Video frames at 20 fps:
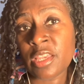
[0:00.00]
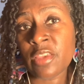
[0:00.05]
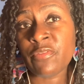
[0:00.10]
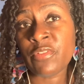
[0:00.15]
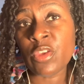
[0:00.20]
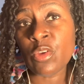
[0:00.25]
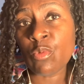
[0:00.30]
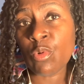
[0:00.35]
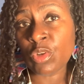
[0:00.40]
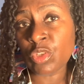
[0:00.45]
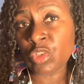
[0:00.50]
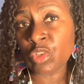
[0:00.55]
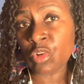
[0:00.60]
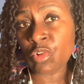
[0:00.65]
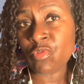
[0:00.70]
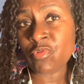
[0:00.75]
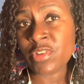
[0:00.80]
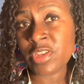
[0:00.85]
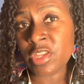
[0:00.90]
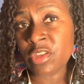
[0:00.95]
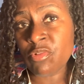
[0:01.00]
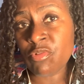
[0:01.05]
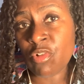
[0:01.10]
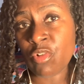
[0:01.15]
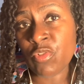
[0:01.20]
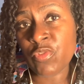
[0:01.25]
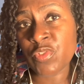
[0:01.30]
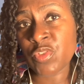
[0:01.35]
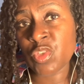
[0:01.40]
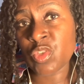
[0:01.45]
If you want your
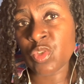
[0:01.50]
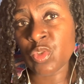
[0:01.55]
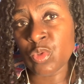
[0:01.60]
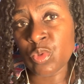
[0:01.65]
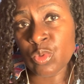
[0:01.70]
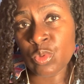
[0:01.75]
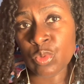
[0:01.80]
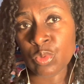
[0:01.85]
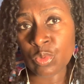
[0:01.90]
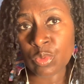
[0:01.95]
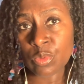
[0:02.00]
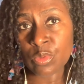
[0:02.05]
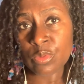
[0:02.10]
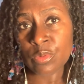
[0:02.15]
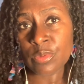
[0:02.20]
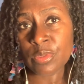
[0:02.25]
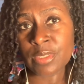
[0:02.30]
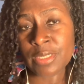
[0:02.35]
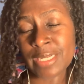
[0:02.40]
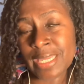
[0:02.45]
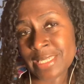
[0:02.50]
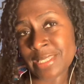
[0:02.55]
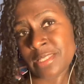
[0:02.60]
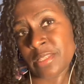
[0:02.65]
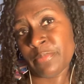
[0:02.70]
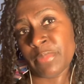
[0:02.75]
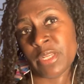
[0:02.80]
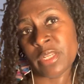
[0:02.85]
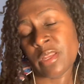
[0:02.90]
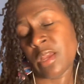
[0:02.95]
regrowths to last a
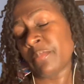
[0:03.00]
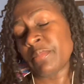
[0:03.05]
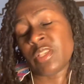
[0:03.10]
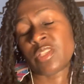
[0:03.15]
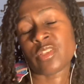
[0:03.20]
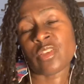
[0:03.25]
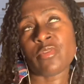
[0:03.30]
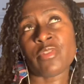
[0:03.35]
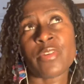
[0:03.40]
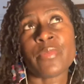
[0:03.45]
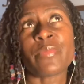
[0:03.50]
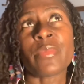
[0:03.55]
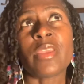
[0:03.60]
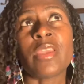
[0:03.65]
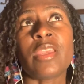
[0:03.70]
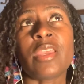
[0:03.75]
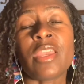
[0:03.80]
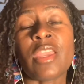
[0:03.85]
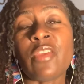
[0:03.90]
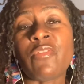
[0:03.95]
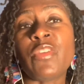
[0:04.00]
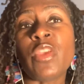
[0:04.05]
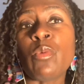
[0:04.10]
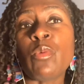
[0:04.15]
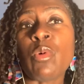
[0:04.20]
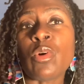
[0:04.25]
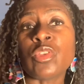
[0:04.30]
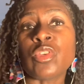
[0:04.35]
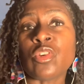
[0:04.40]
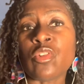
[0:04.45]
bit, if you
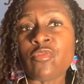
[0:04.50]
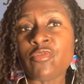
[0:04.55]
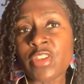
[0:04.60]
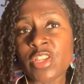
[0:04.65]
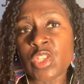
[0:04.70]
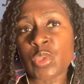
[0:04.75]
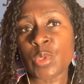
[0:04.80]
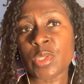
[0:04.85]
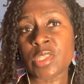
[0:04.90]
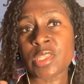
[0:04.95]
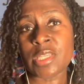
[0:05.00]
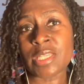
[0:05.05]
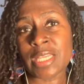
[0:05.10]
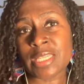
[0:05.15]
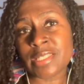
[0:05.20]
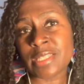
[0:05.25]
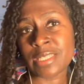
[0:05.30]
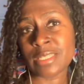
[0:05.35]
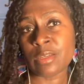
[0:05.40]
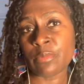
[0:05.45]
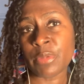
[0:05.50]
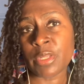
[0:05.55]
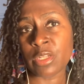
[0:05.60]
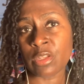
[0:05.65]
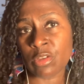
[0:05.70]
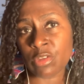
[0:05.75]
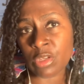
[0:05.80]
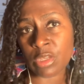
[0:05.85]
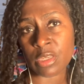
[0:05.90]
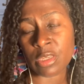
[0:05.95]
want your retwist to last a little bit
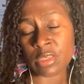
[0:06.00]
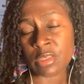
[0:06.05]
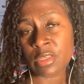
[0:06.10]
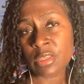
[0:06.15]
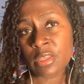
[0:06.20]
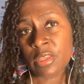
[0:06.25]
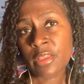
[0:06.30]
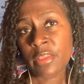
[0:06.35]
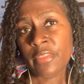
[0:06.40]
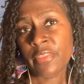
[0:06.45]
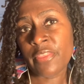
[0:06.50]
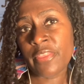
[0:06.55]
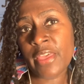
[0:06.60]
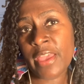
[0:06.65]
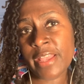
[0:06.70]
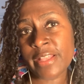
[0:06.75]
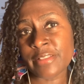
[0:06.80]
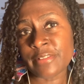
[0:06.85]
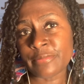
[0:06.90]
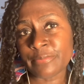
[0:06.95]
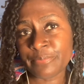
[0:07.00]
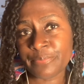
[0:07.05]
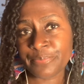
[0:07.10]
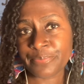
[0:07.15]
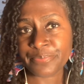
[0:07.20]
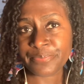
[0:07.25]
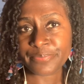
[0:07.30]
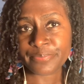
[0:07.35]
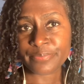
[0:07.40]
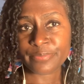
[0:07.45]
longer, then
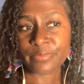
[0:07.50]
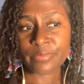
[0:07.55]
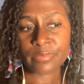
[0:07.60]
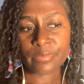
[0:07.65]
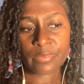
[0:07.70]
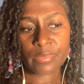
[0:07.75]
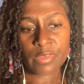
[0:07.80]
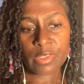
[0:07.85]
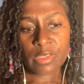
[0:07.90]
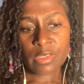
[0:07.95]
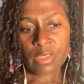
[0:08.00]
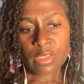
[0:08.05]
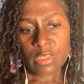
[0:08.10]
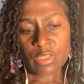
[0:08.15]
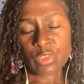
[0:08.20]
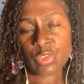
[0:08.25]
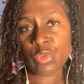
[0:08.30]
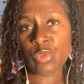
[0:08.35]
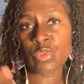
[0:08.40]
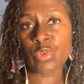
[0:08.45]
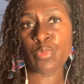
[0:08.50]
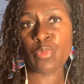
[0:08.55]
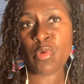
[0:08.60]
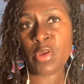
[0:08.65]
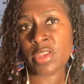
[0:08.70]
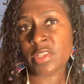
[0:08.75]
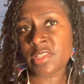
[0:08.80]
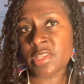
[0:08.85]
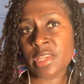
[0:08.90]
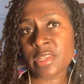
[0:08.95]
do the
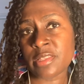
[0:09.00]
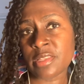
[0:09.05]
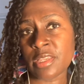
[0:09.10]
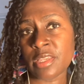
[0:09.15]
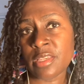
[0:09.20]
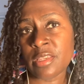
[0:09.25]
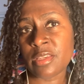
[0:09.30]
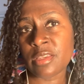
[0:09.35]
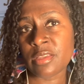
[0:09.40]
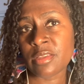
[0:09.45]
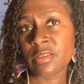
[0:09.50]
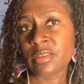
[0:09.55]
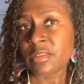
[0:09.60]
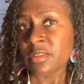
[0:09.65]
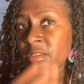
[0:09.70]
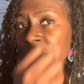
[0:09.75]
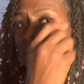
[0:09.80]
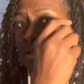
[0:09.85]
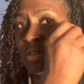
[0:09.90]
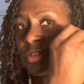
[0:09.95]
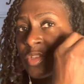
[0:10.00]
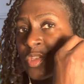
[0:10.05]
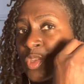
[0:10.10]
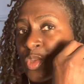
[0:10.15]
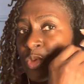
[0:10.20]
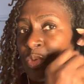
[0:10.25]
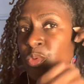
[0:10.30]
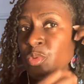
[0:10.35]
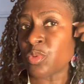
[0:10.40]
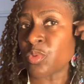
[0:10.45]
braid technique
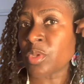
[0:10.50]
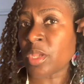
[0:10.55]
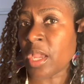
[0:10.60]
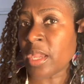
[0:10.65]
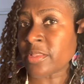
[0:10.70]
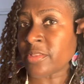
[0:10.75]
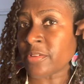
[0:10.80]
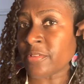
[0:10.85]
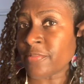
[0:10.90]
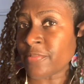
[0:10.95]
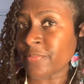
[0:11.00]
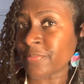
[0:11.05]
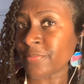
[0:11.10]
to kind of